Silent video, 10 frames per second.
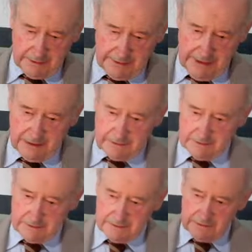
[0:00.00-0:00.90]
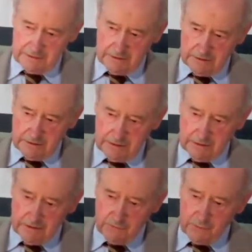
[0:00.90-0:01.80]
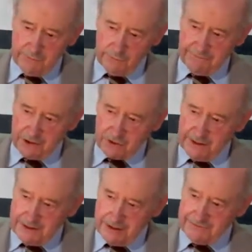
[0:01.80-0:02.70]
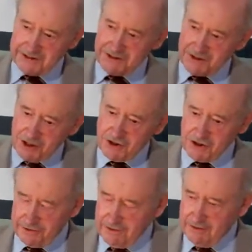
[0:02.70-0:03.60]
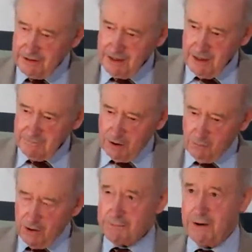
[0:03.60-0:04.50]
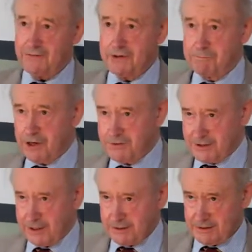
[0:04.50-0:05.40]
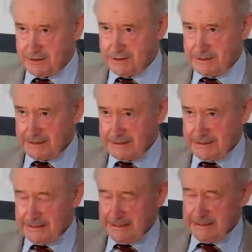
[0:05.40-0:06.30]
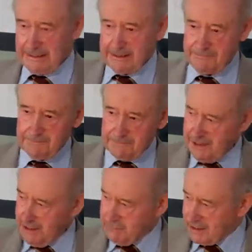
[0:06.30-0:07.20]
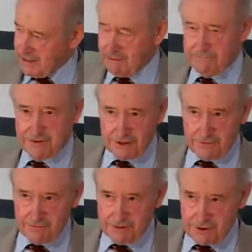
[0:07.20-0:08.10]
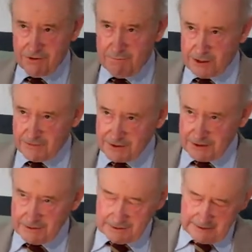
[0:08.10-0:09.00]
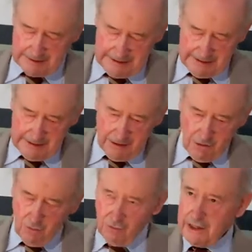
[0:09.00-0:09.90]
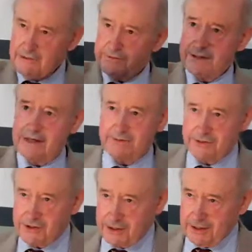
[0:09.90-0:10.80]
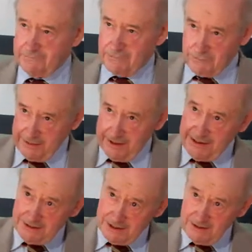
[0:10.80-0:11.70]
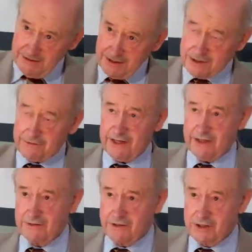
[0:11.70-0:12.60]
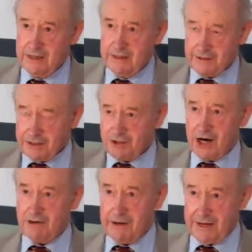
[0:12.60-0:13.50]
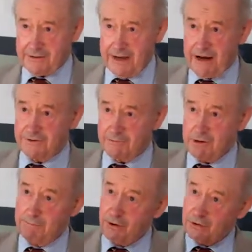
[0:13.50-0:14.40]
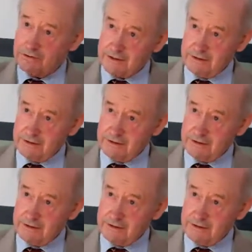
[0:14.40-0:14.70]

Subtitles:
Now, we've agreed on the decision, but what about the process? Here we come to the process. All over the country, in their 18 years of age, these young men have to report